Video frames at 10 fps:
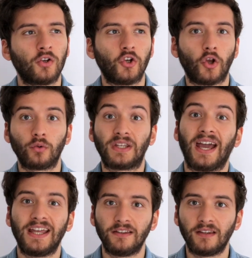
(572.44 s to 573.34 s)
you know,
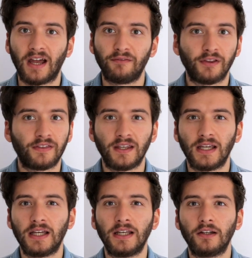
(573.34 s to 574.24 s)
getting
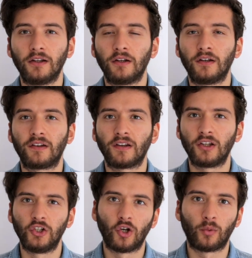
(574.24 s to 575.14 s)
everything, and
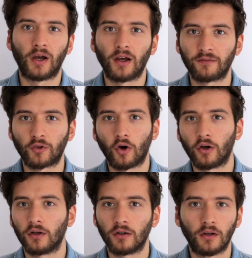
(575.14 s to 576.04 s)
you know, I, I've got
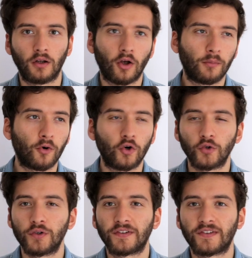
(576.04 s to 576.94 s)
a, a lot
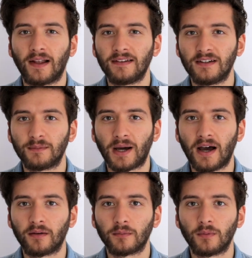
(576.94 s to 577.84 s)
more understanding
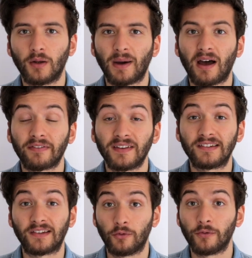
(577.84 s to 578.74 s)
about about
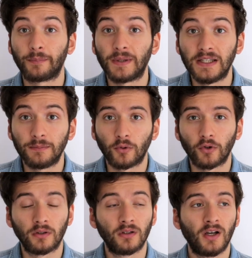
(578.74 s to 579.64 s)
things and other
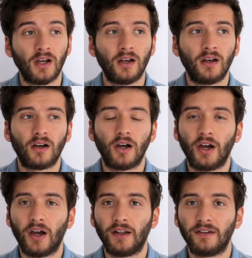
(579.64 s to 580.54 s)
people,
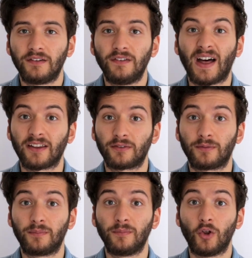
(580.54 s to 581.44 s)
and
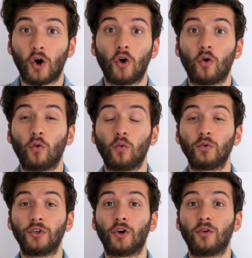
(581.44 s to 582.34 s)
that's the
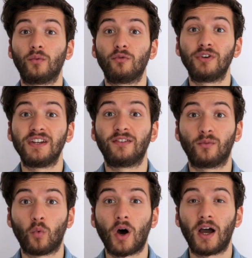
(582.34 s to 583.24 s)
whole, you know,
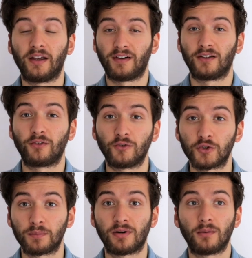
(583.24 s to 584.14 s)
reason why I've had
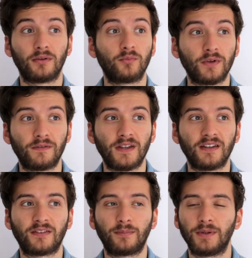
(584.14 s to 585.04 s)
such a problem with
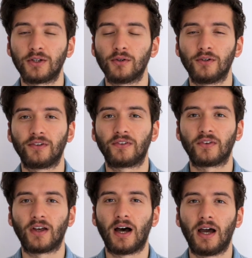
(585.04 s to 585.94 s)
this,
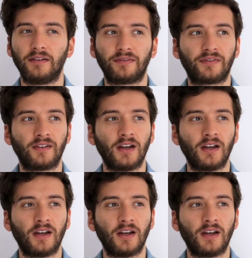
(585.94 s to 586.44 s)
because I've